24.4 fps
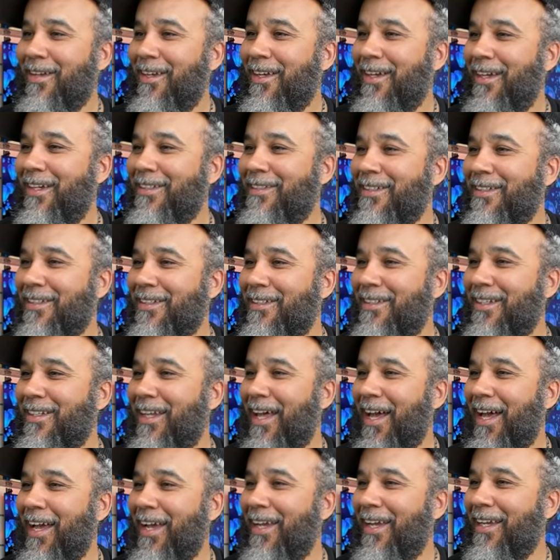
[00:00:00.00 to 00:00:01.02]
it's a
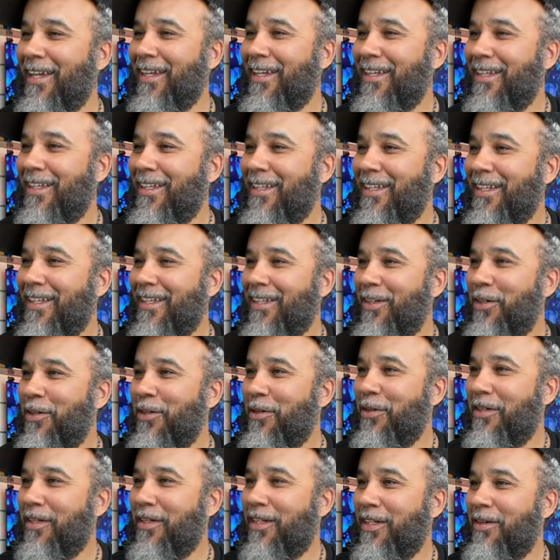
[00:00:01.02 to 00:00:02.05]
delay.
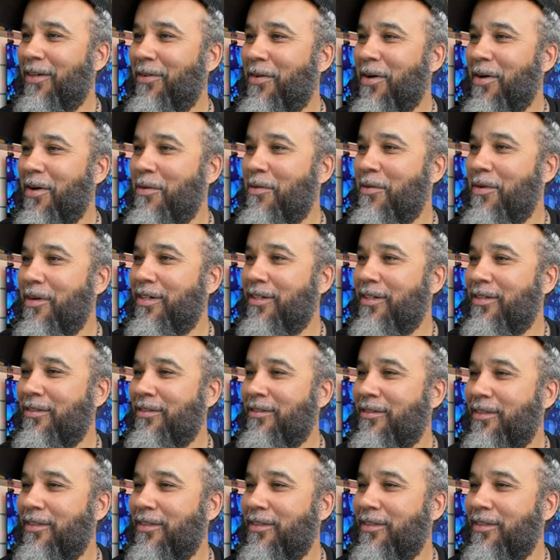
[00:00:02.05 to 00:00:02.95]
Come on, move.